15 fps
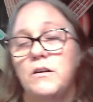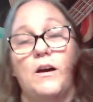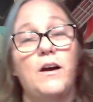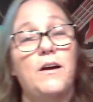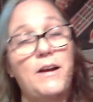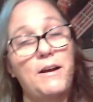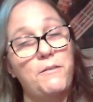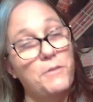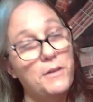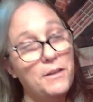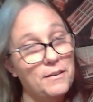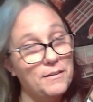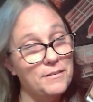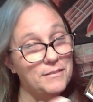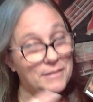All right,
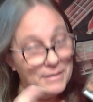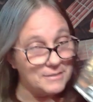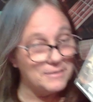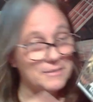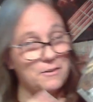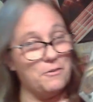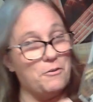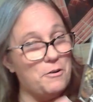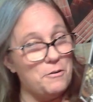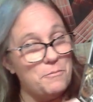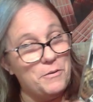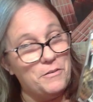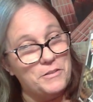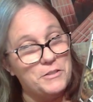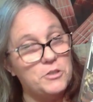well, this is a horror
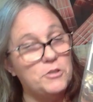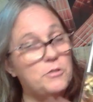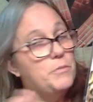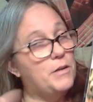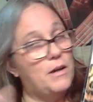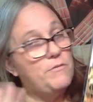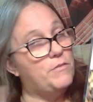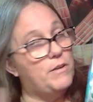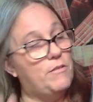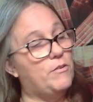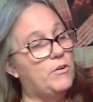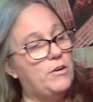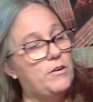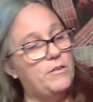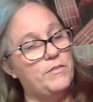movie too, but I've
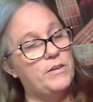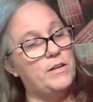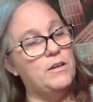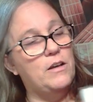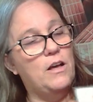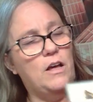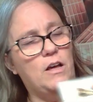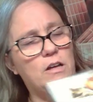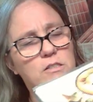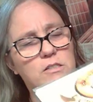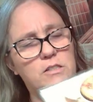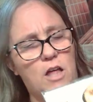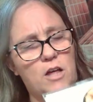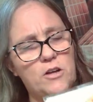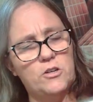never heard of it.
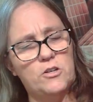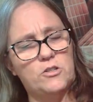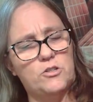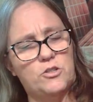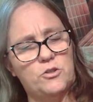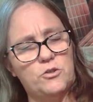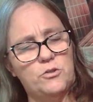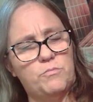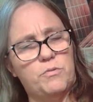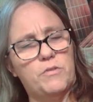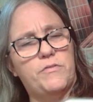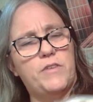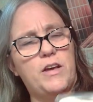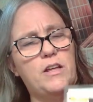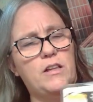Slaughter to
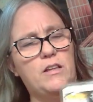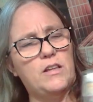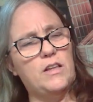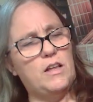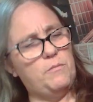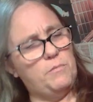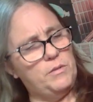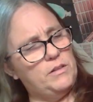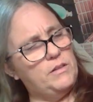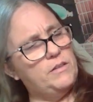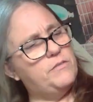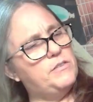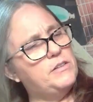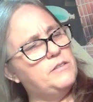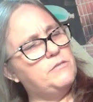Prevail, I
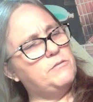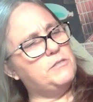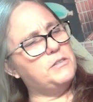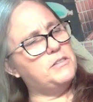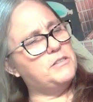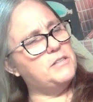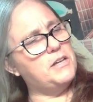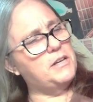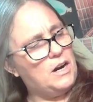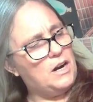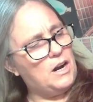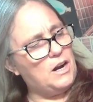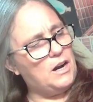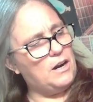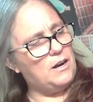believe it was
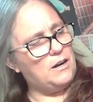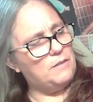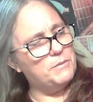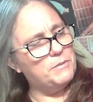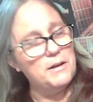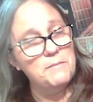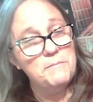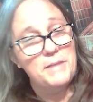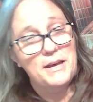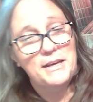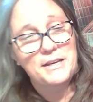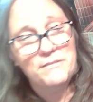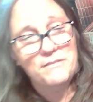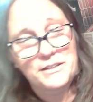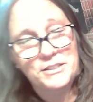said. Uh, but I may
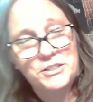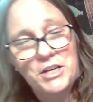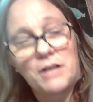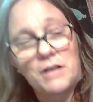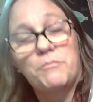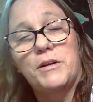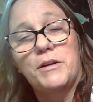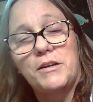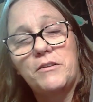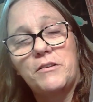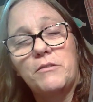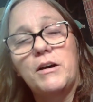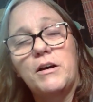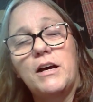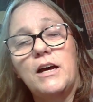give it a check, but
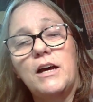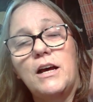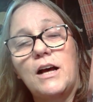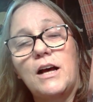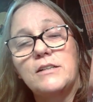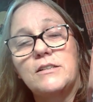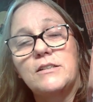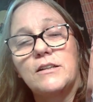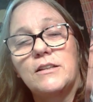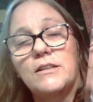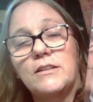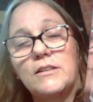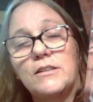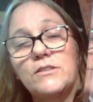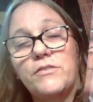either way, I still
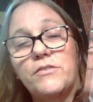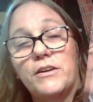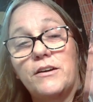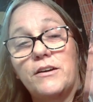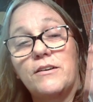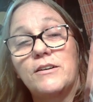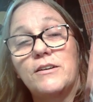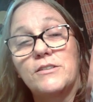think this figure is